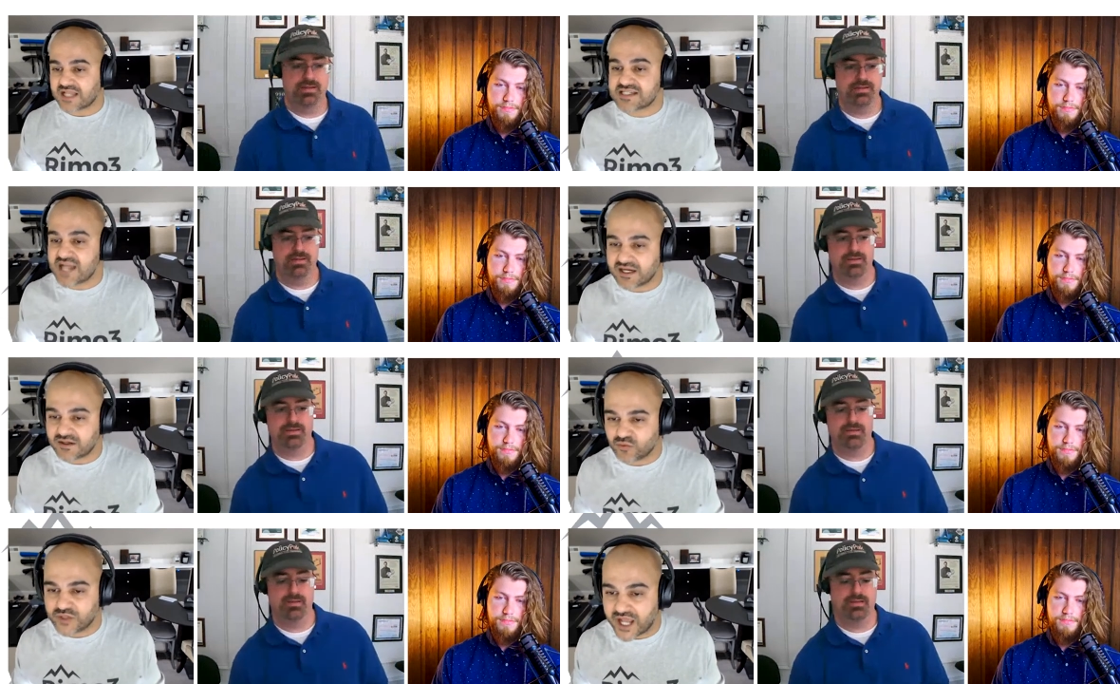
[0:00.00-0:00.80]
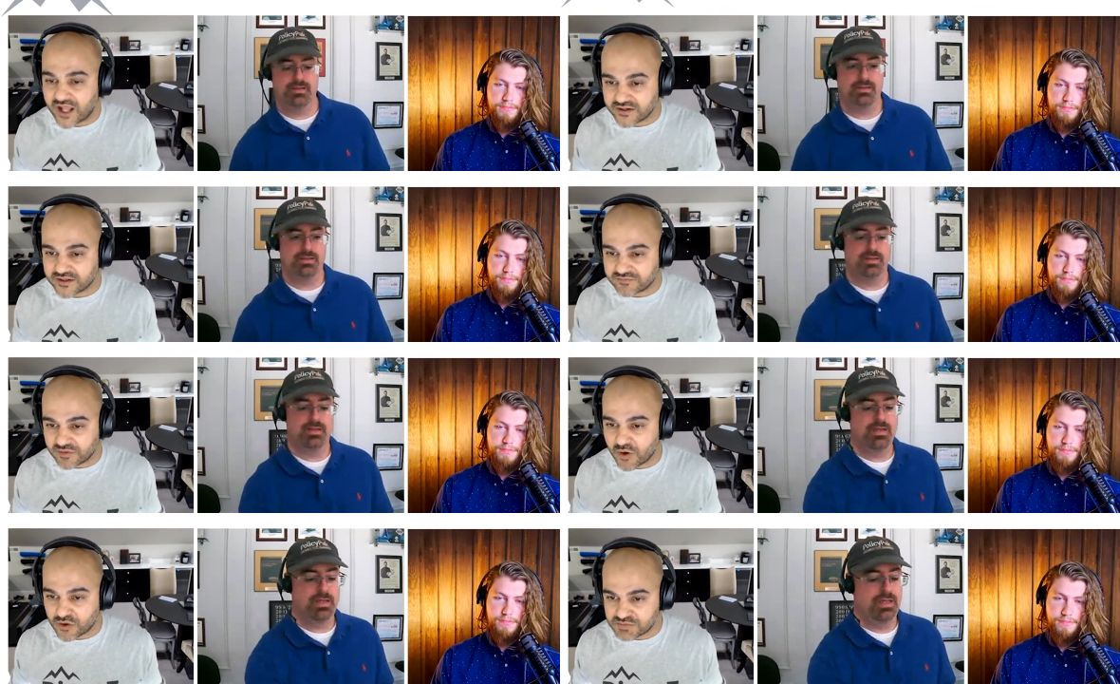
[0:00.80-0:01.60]
Speaker 1: that's not reality
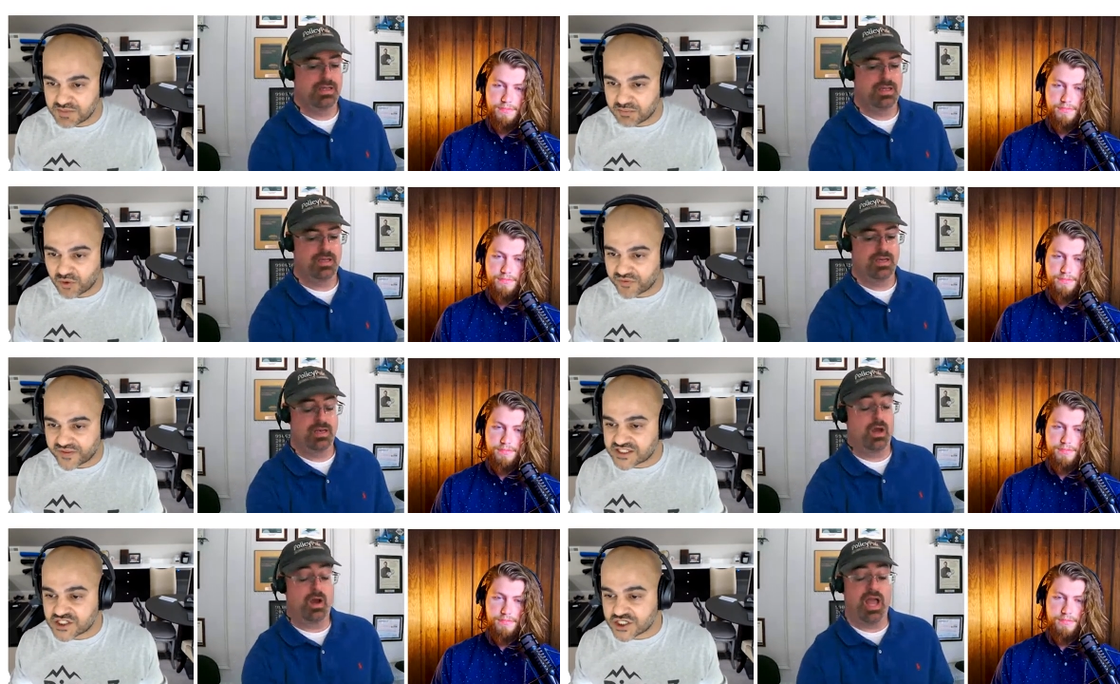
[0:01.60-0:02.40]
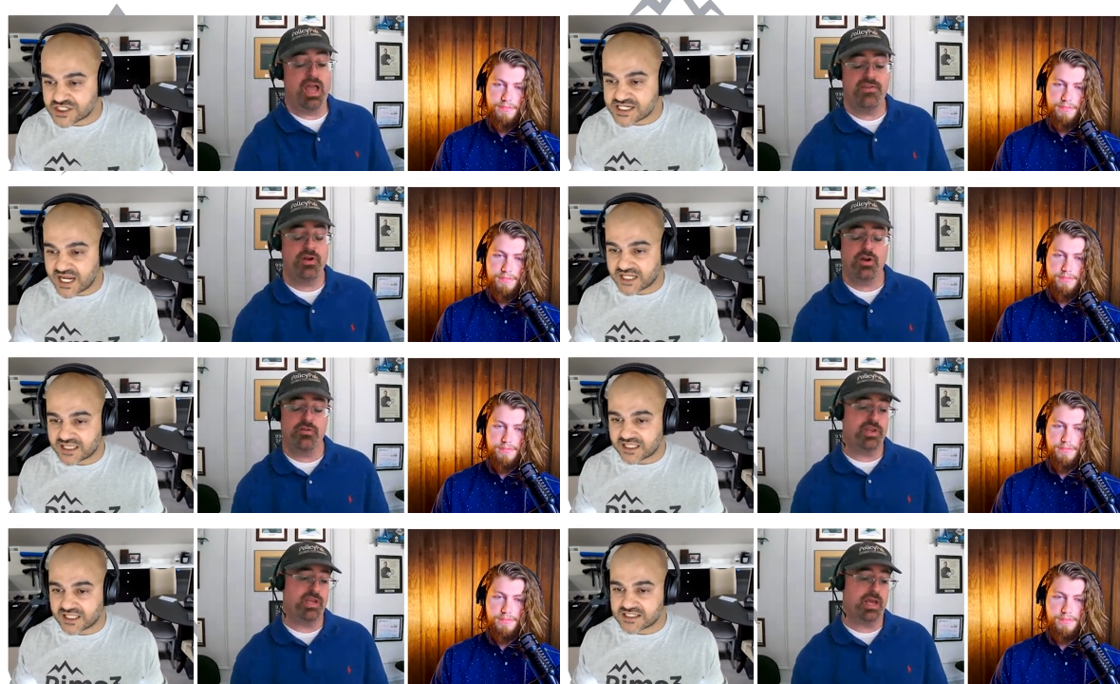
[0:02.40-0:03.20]
for most people. That's no, I haven't heard
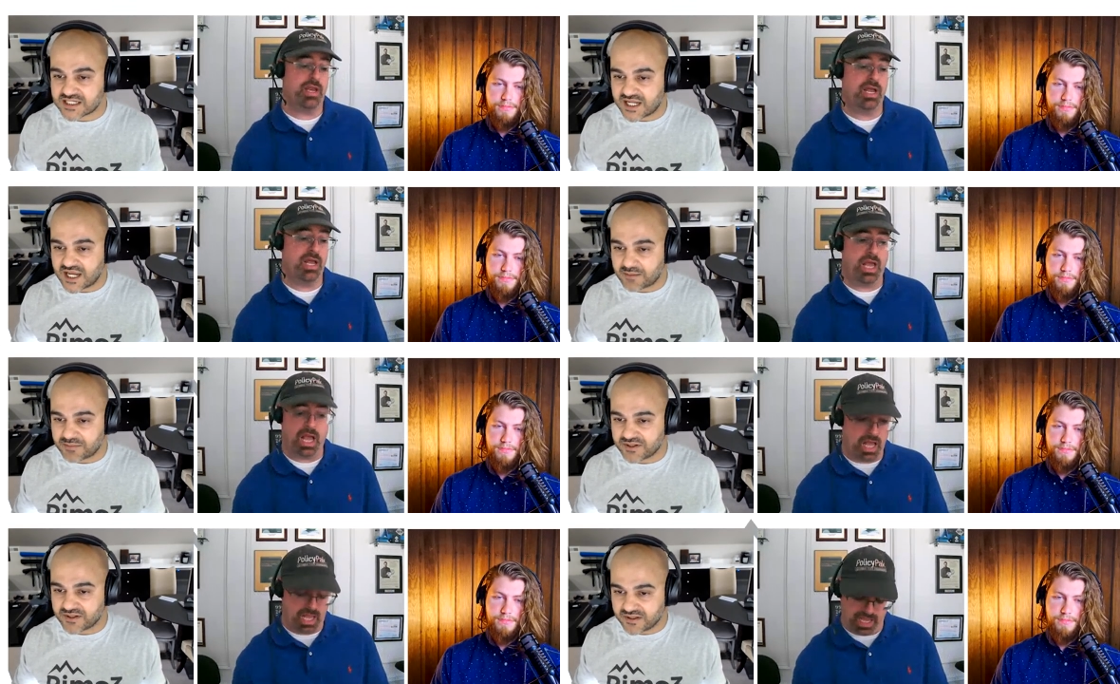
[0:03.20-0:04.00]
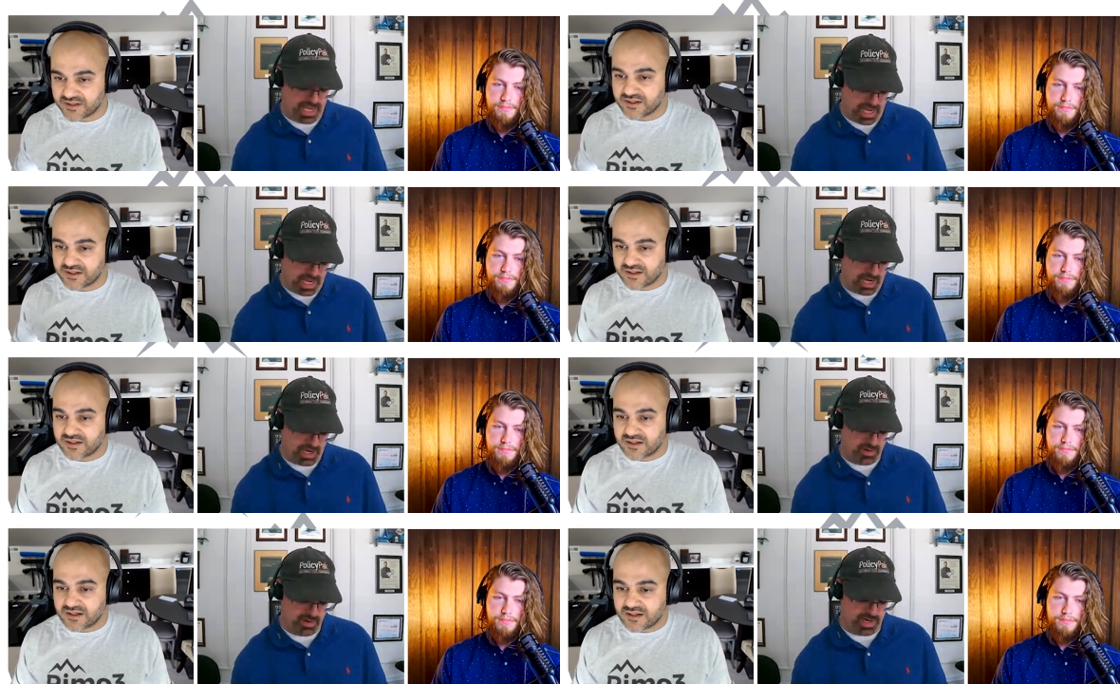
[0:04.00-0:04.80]
of it yet. going to happen.
Speaker 2: I, I,
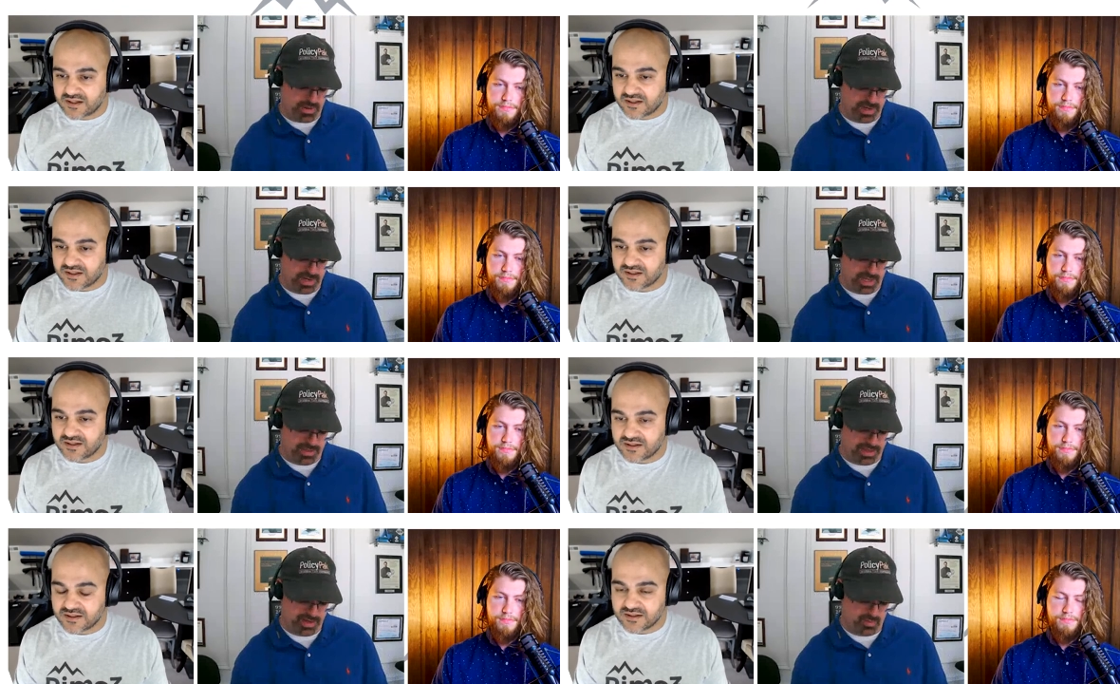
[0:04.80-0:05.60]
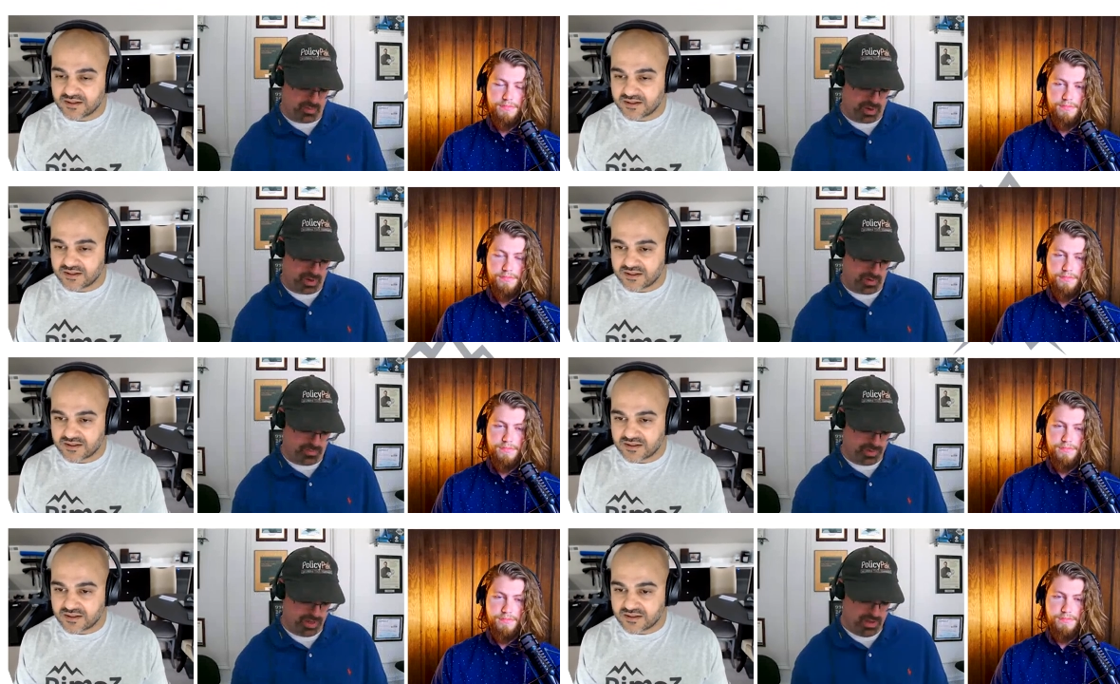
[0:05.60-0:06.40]
agree. I mean, I think.
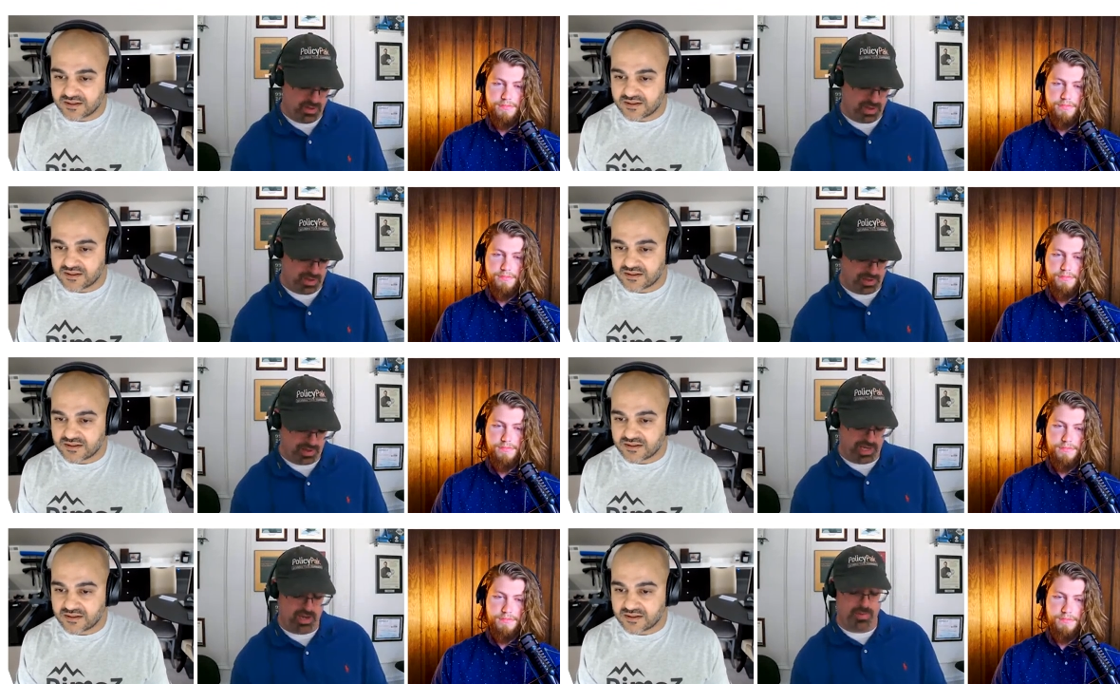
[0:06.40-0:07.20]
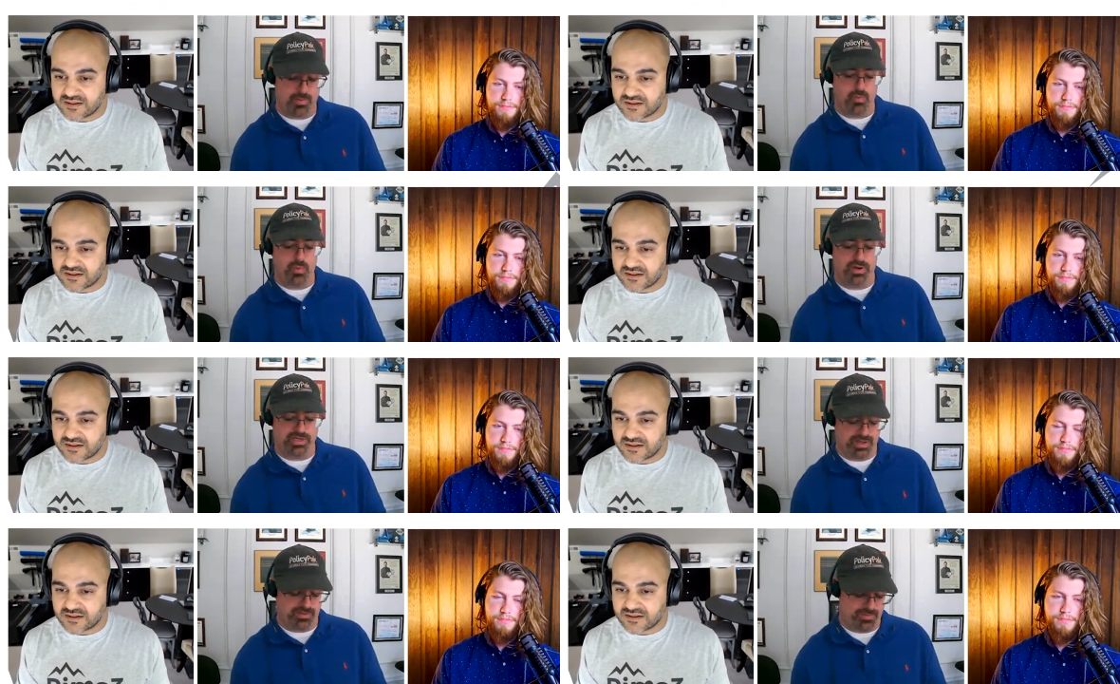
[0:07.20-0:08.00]
Um, uh, I can't remember.
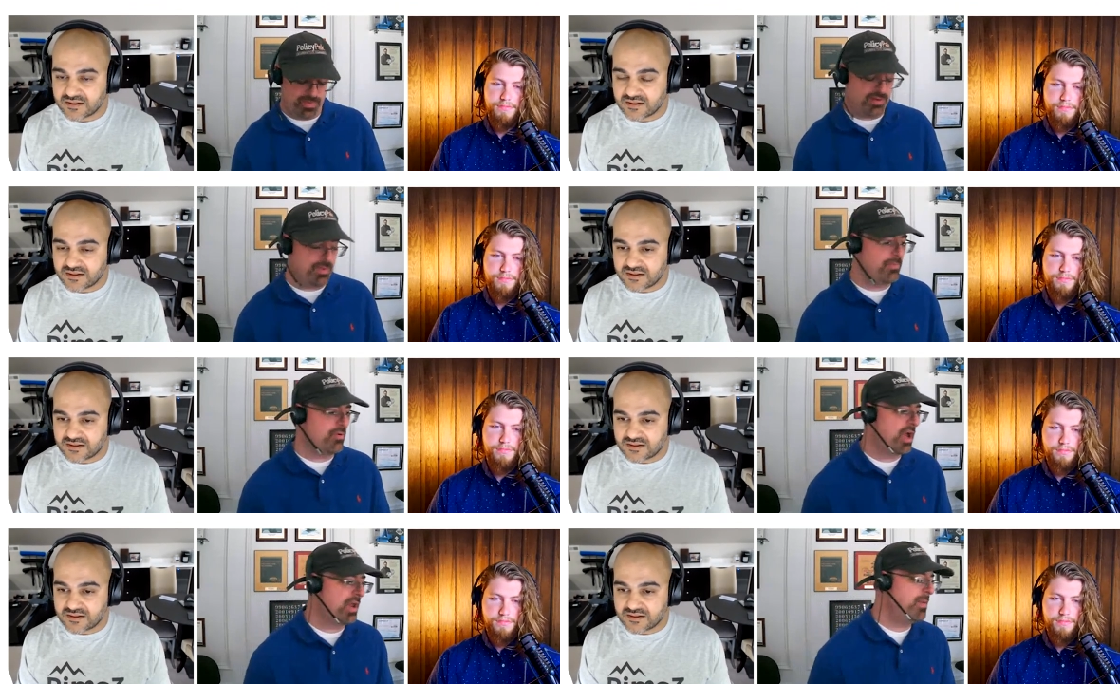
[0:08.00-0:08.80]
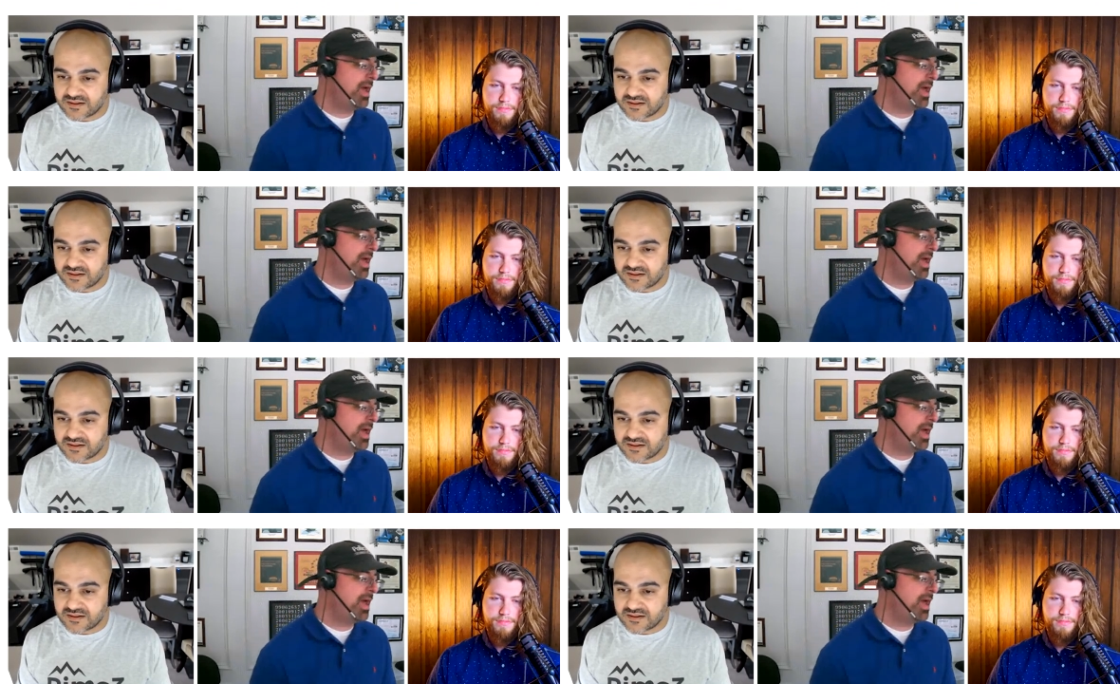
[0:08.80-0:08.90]
It might have been Brian